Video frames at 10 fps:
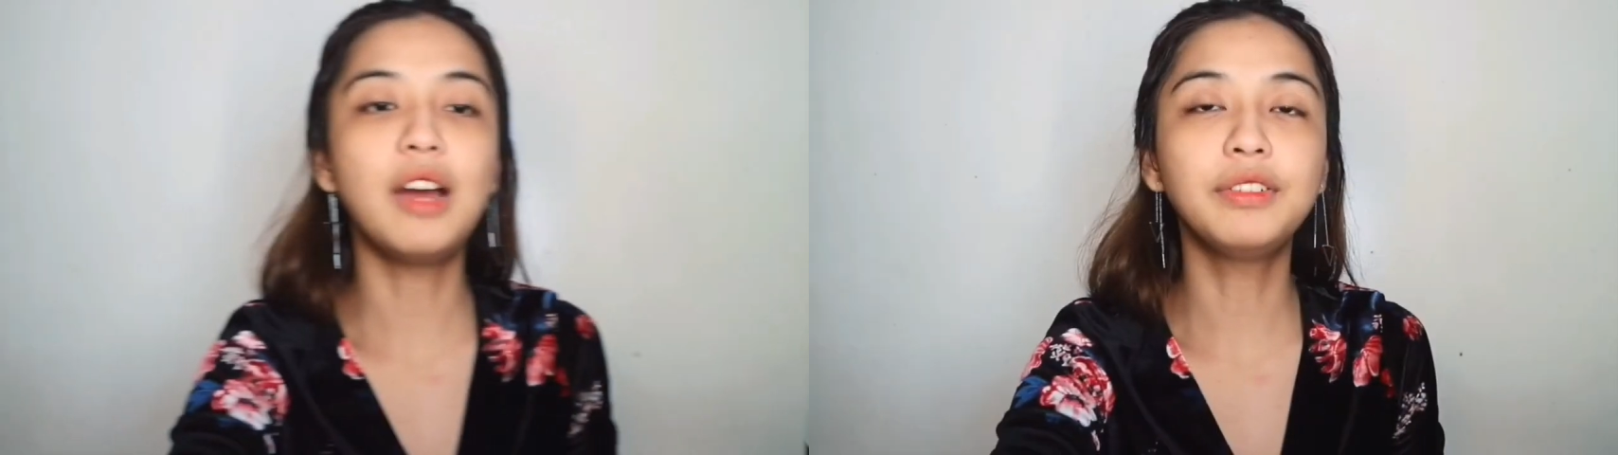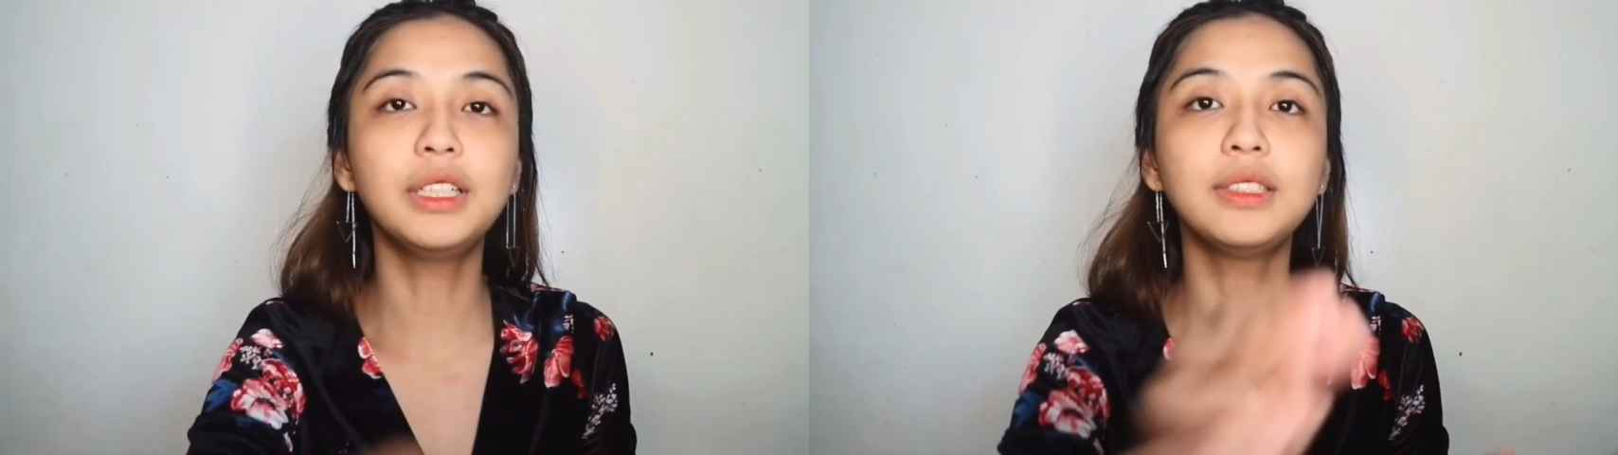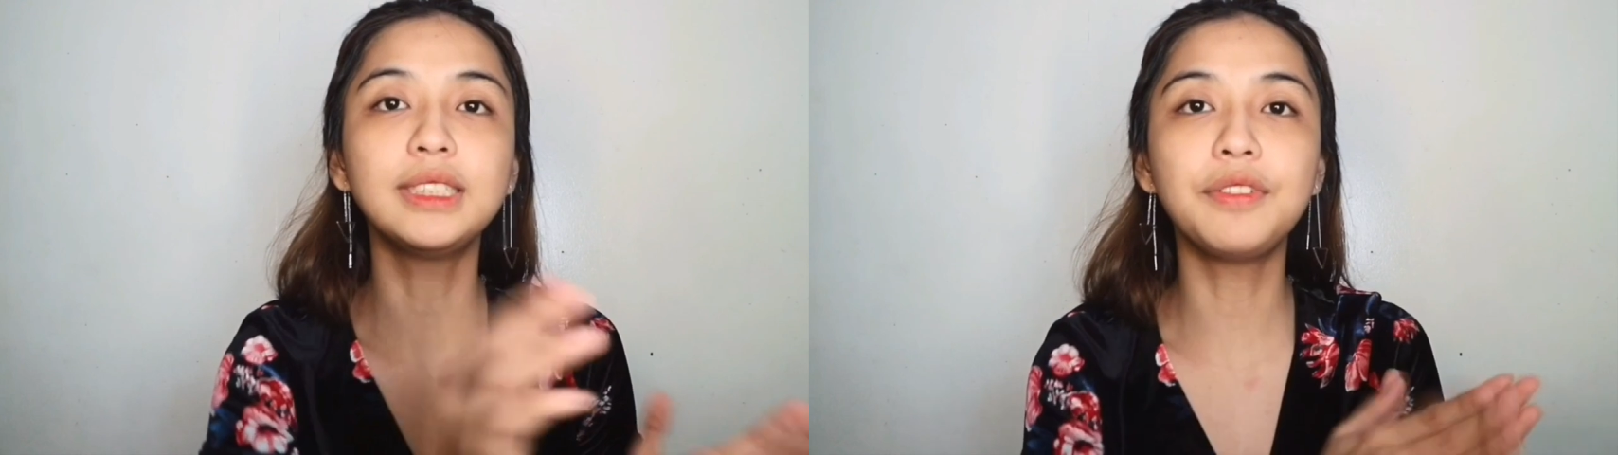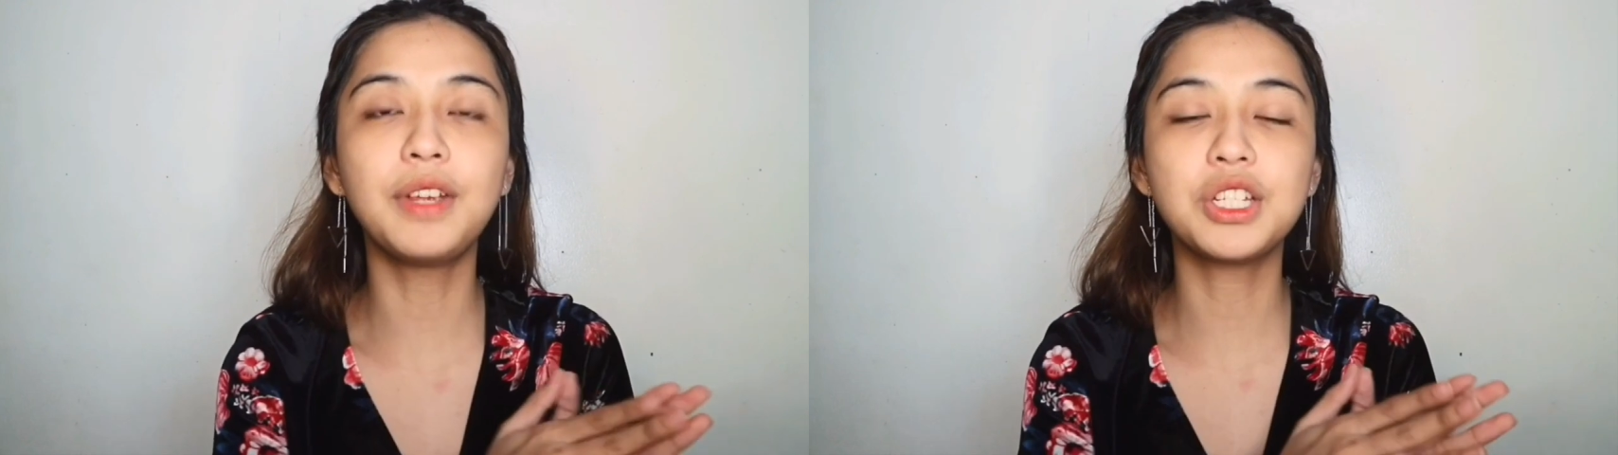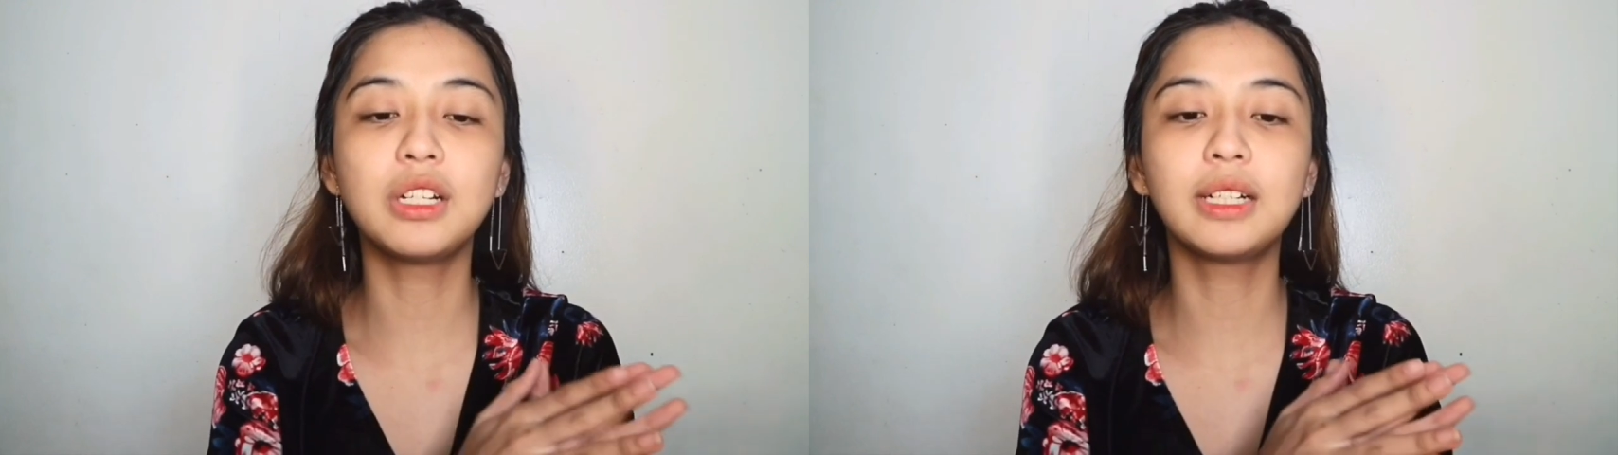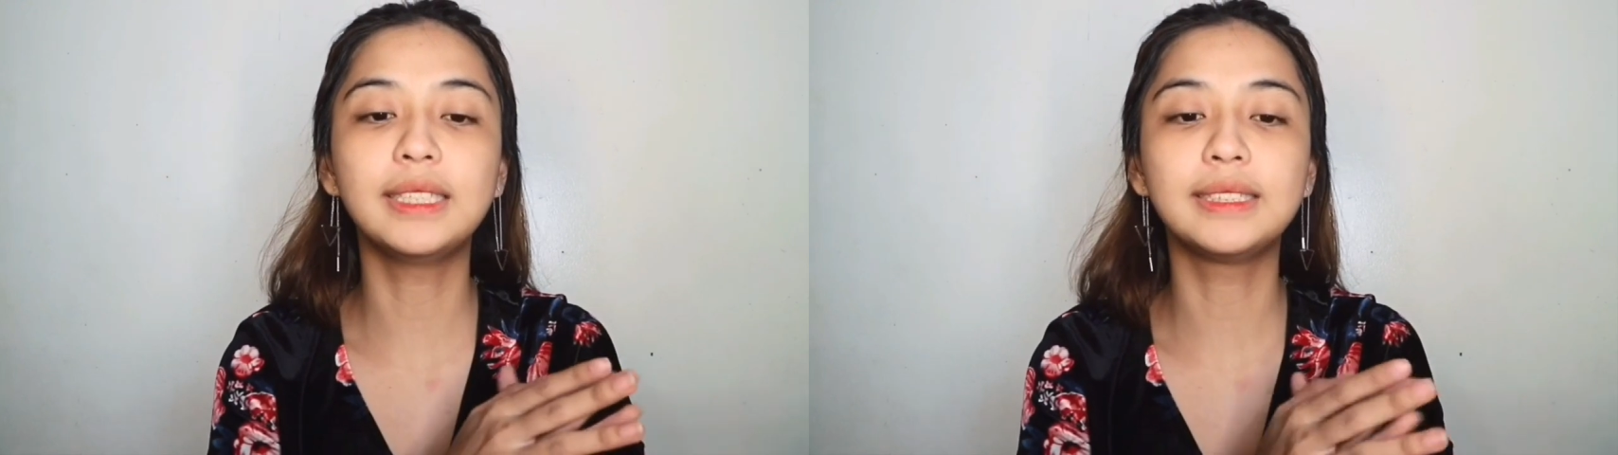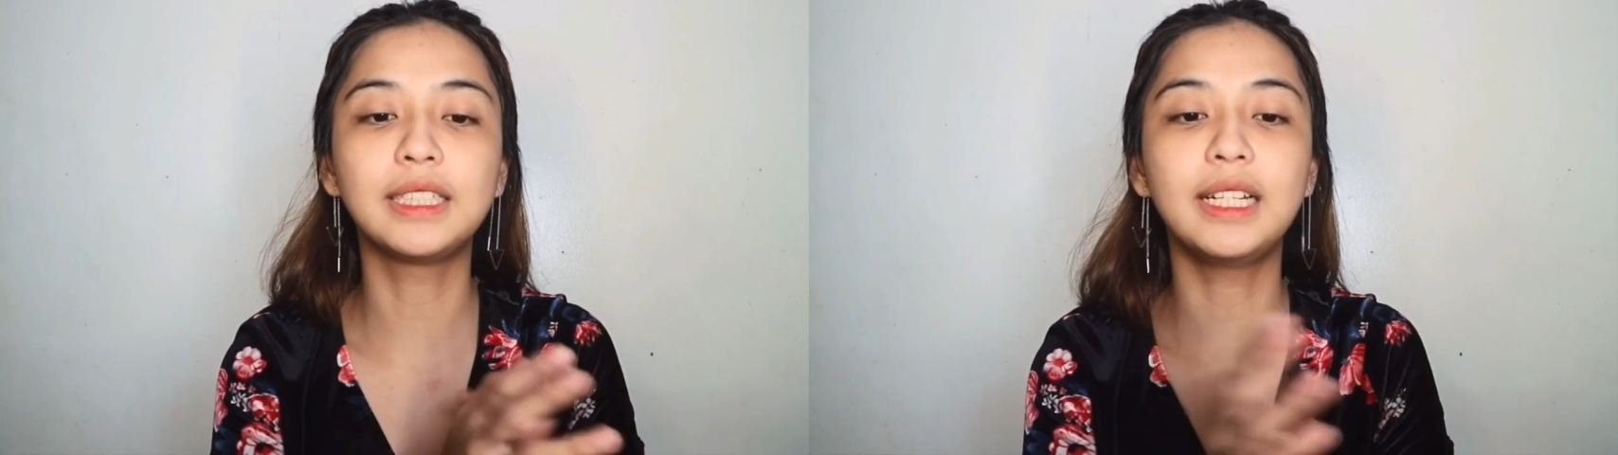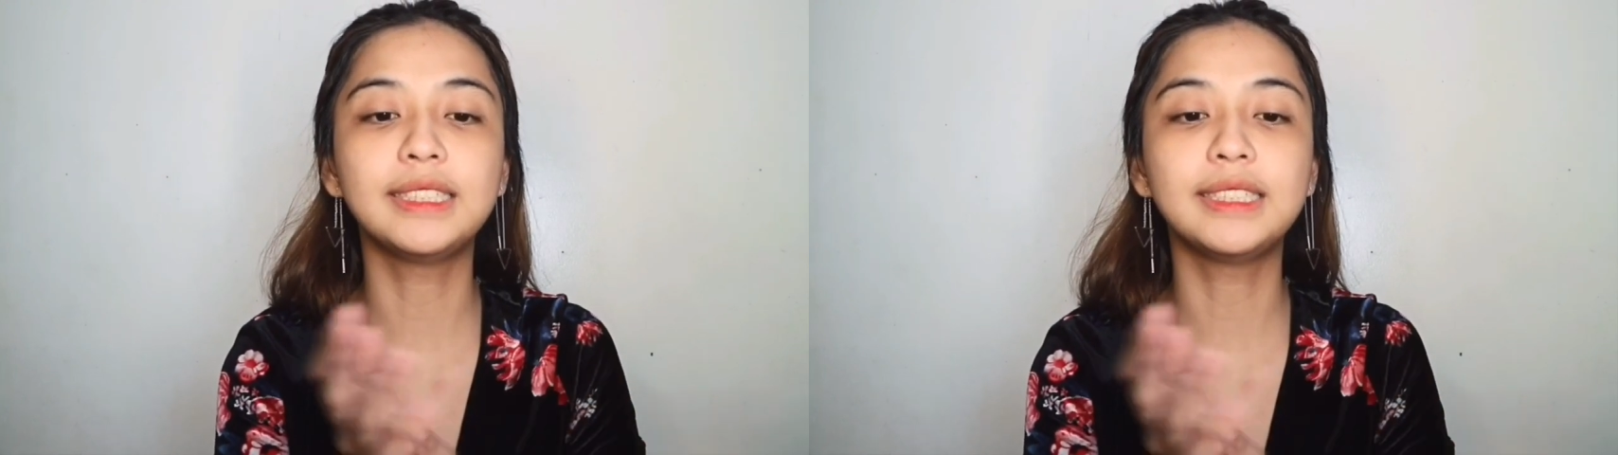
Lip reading: after ko sa facial cleanser,